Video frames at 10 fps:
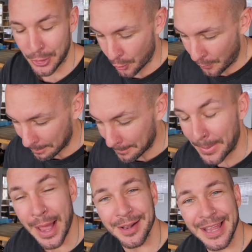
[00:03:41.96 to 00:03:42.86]
at all,
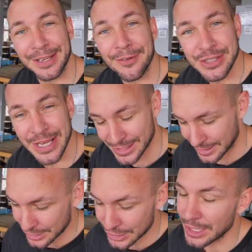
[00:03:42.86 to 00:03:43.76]
but it gives
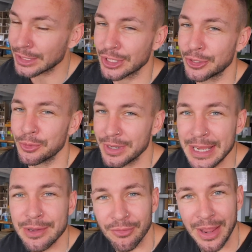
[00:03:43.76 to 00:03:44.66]
this such a
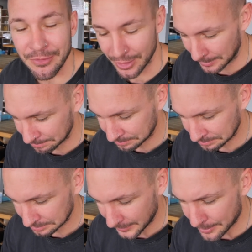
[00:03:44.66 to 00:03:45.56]
unique flavor.
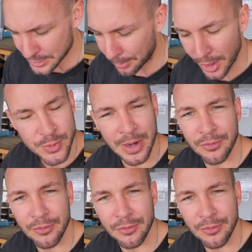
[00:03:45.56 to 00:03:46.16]
I'm surprised we